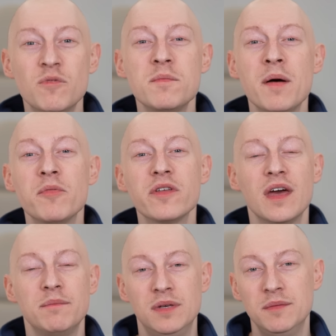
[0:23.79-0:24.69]
Remember
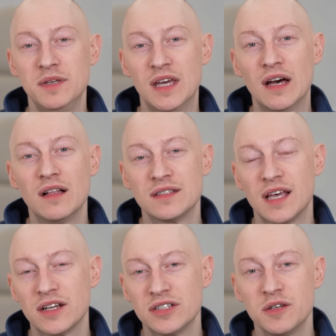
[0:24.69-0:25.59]
that BBL is
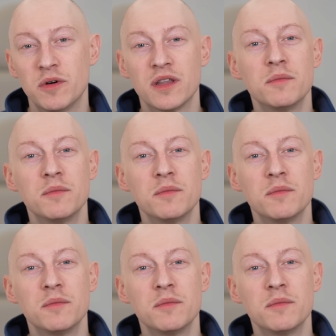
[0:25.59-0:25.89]
actually one of the